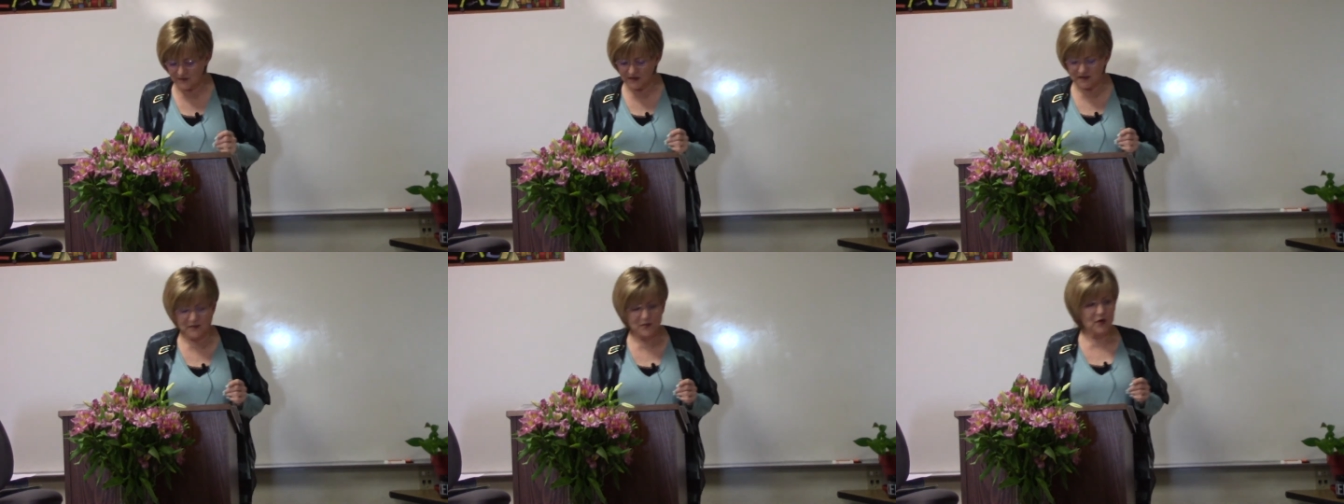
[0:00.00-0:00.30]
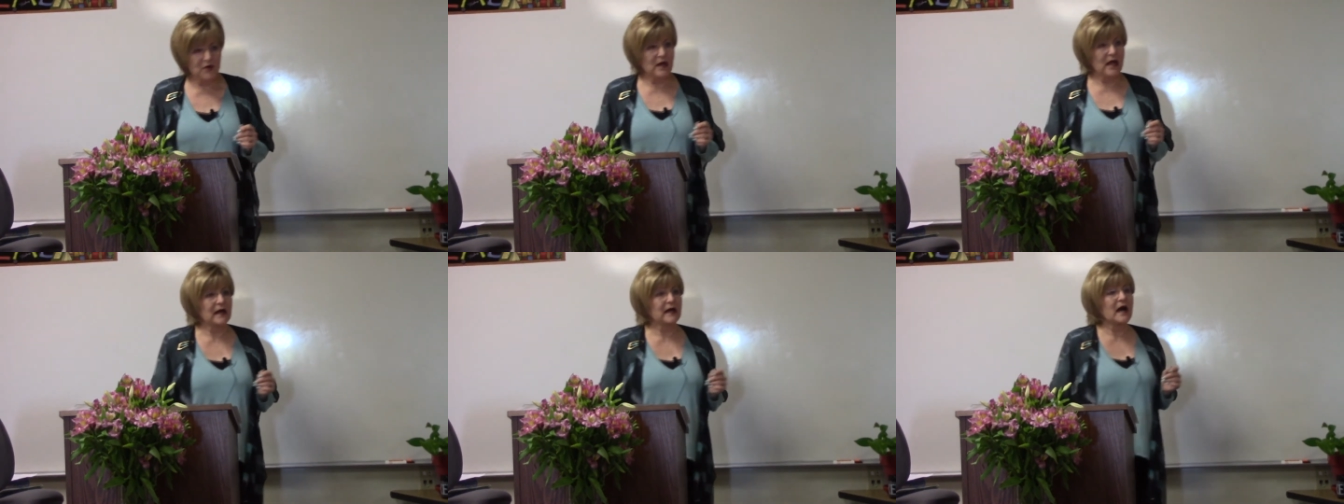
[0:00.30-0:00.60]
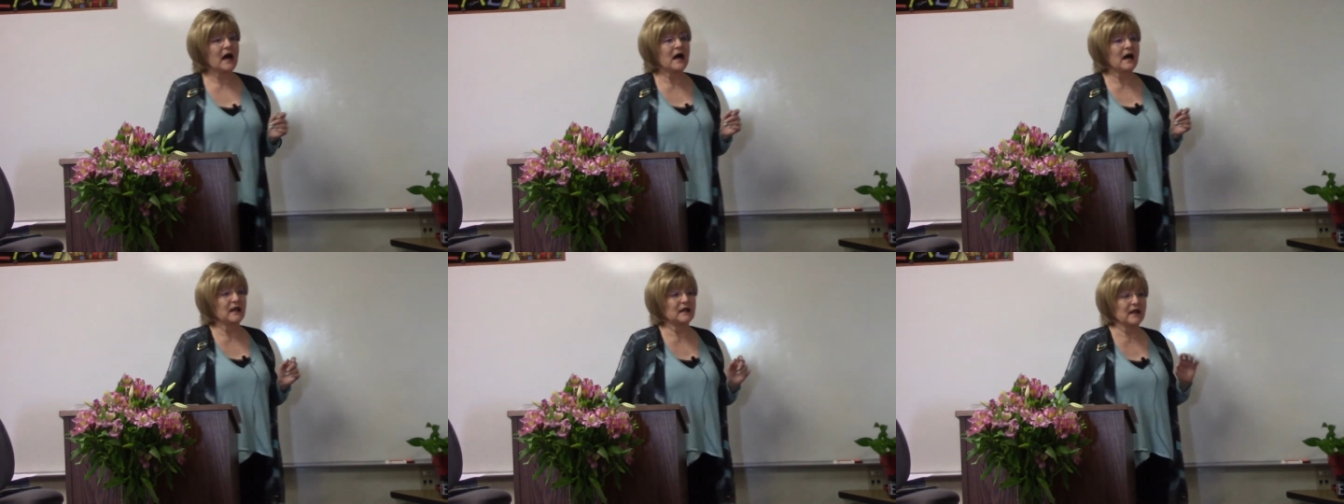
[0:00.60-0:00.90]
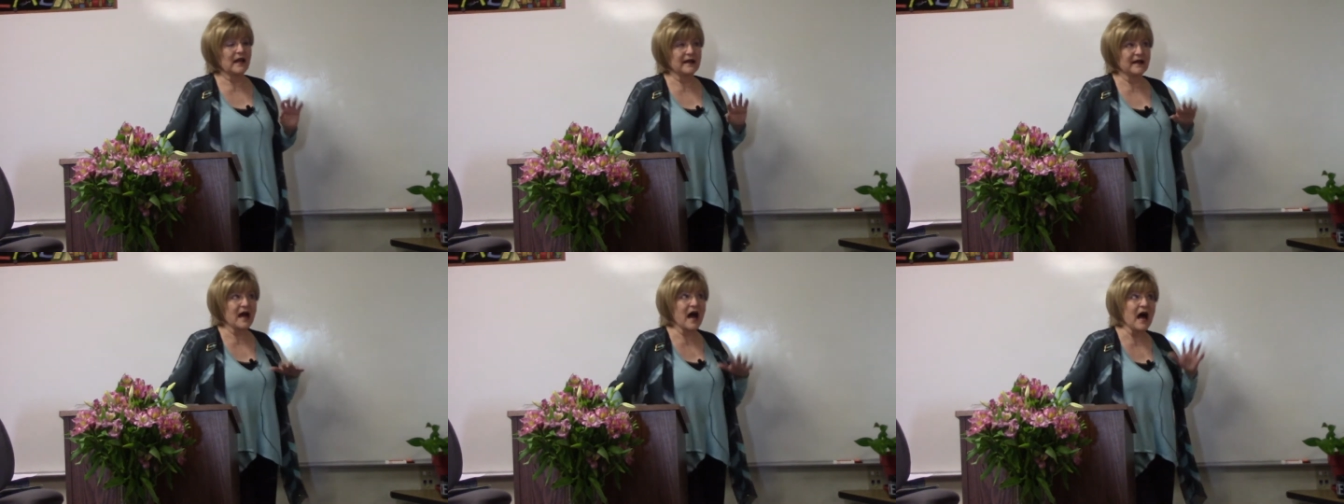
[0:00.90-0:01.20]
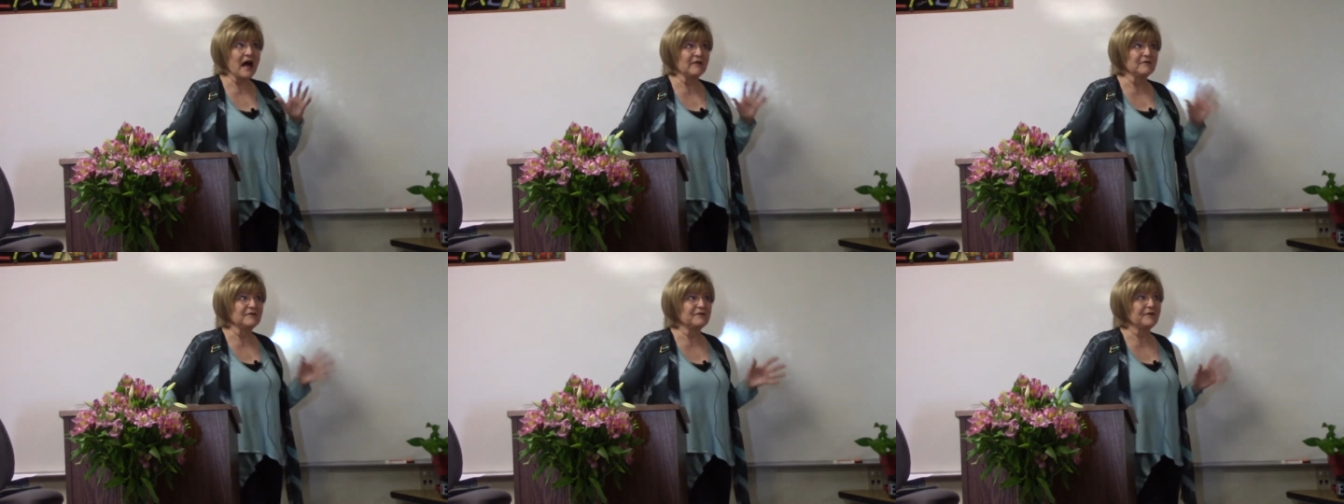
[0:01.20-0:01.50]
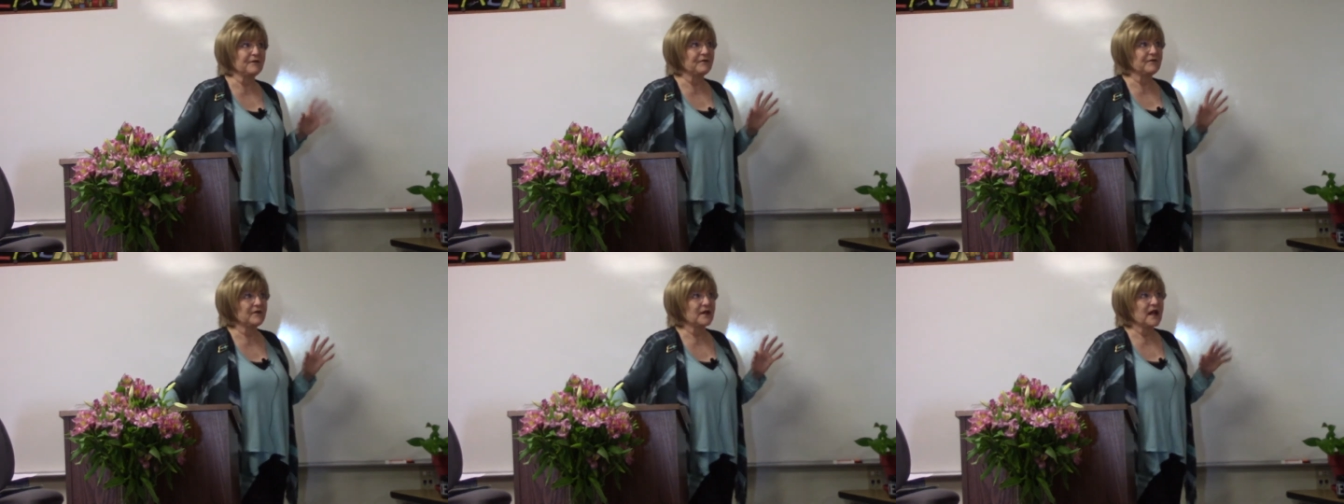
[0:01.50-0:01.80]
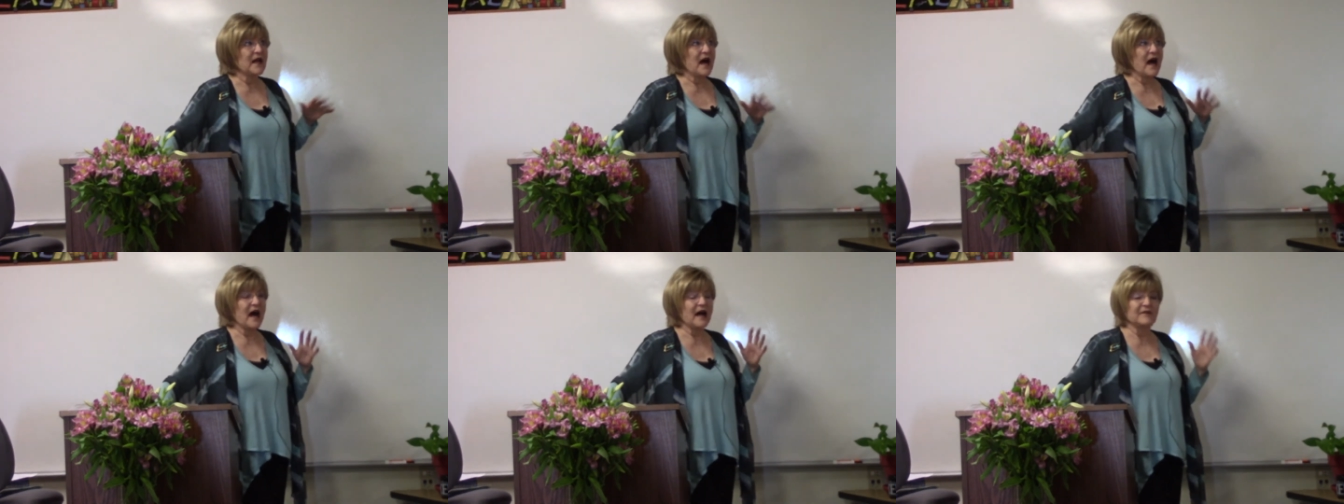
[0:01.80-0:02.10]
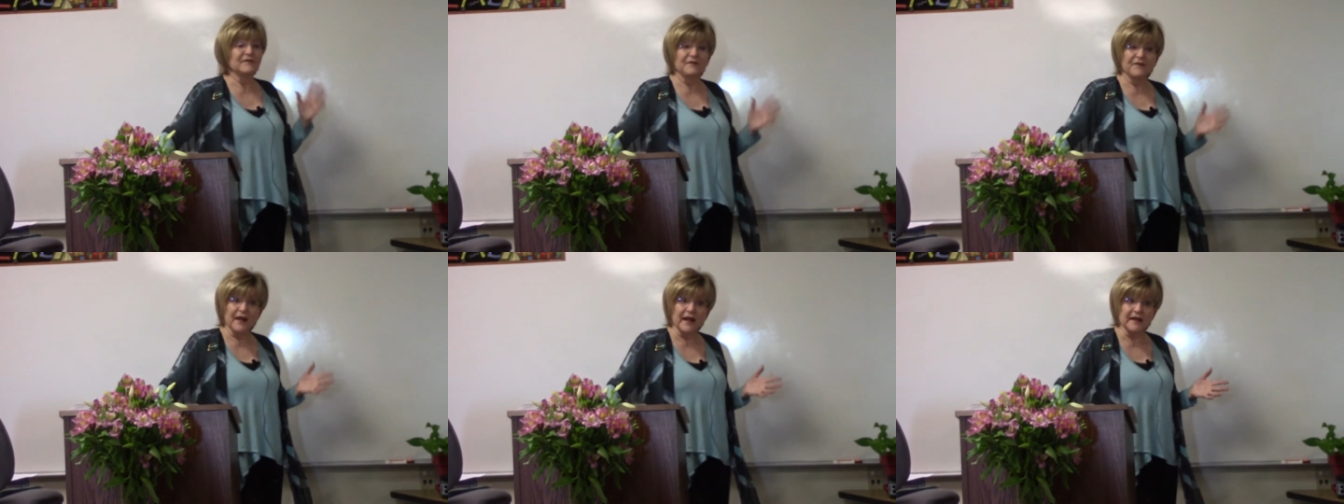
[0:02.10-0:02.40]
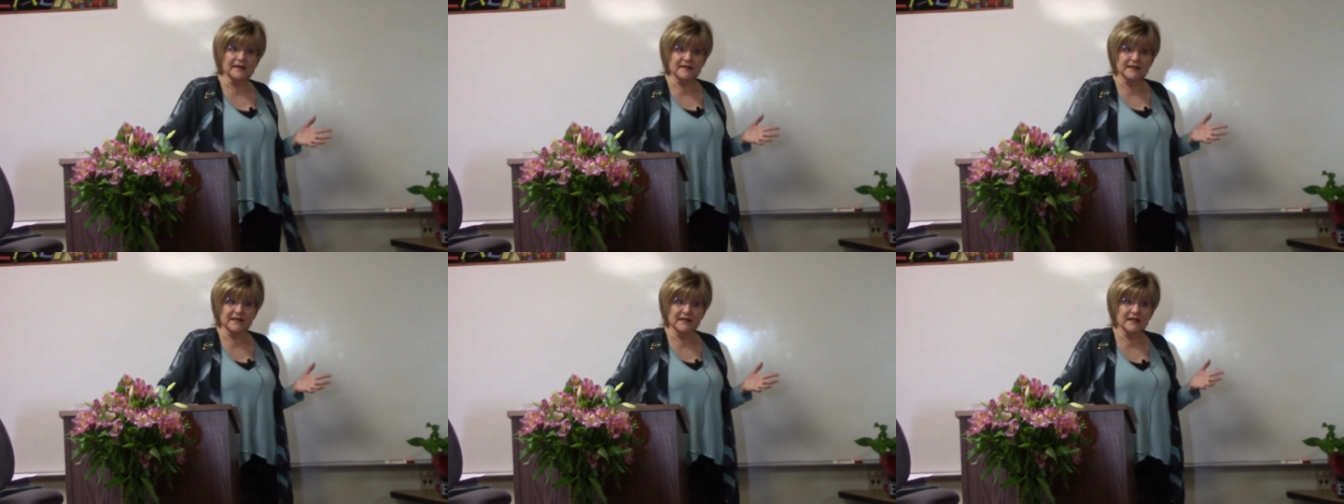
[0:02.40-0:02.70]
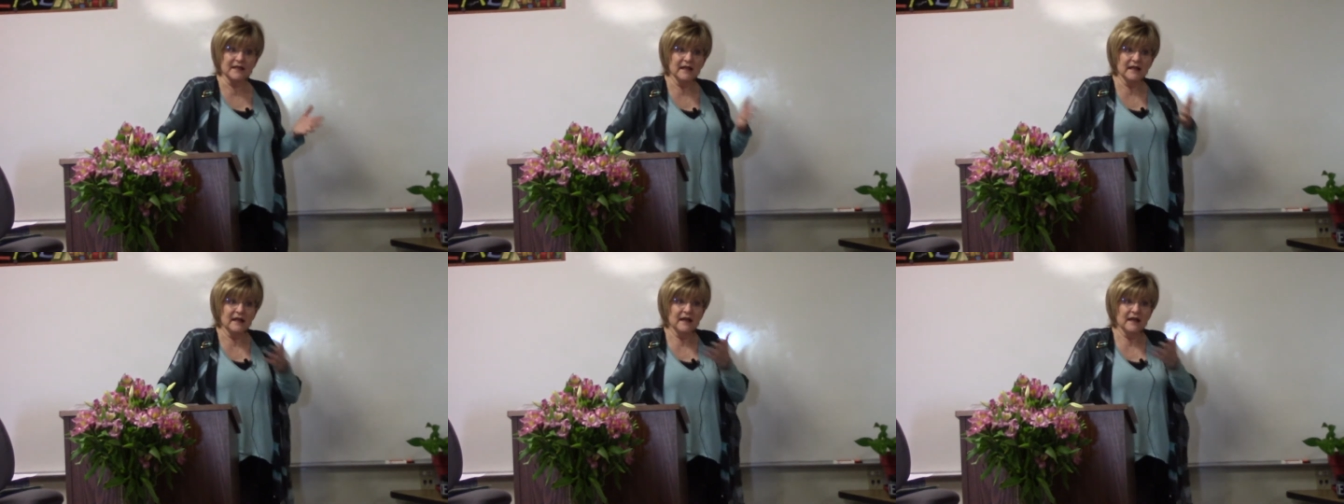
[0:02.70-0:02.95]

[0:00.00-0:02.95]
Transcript: it's more like like Han Hanfeizi.